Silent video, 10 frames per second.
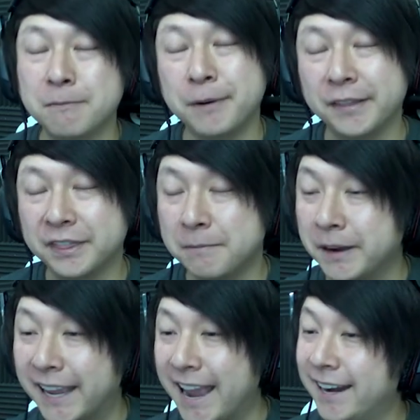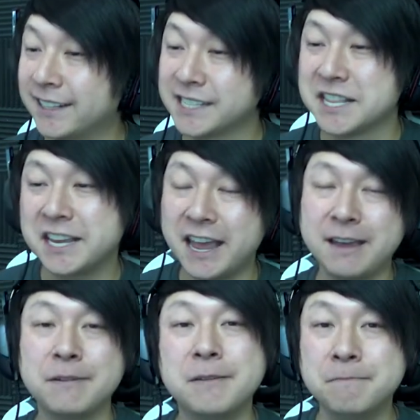but the mechanics of the
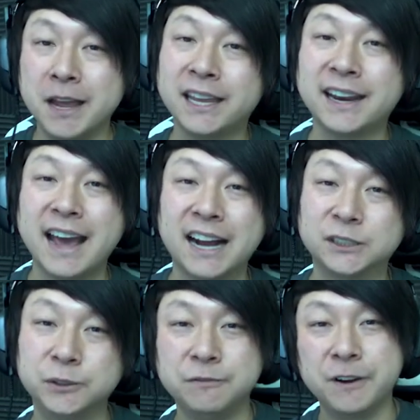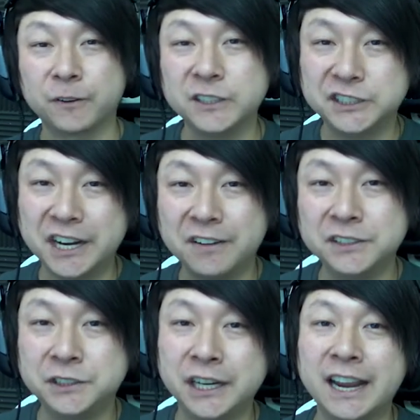game make it actually very
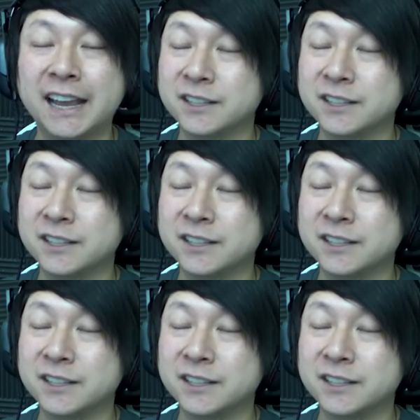challenging